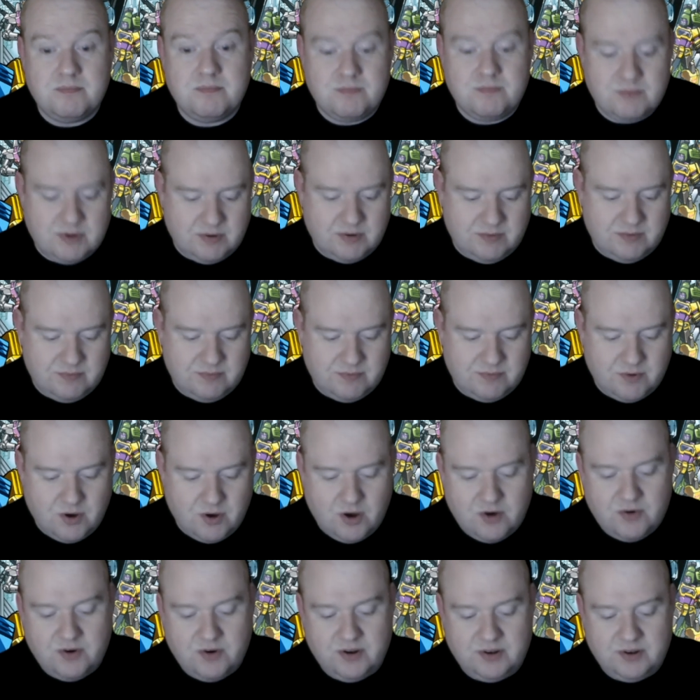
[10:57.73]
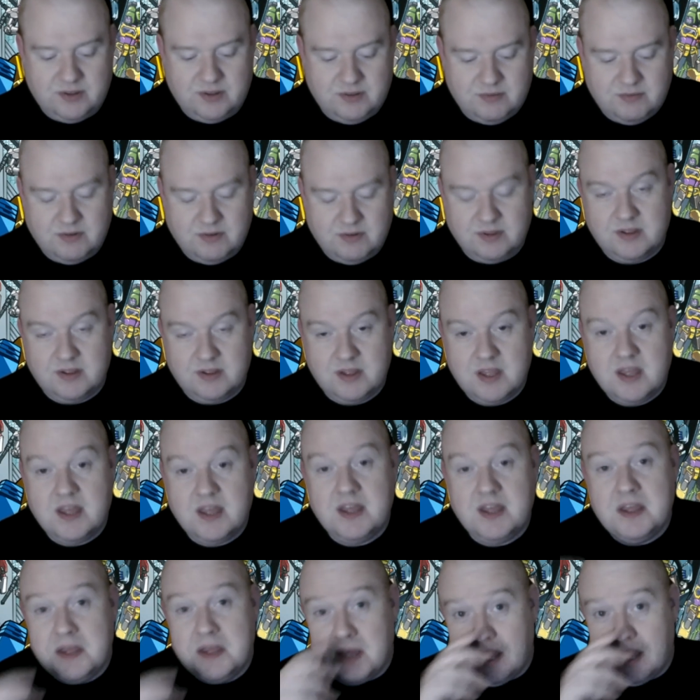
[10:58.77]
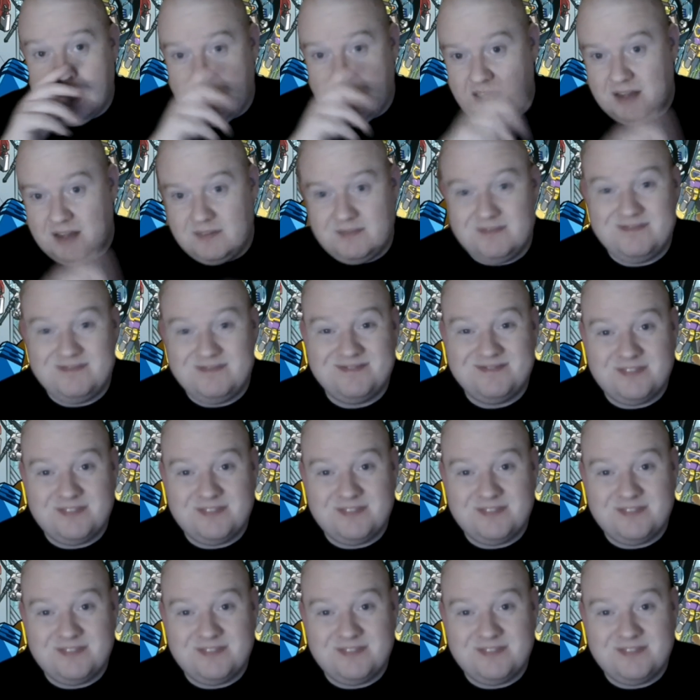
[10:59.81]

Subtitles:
well, Hot Rod, really, um,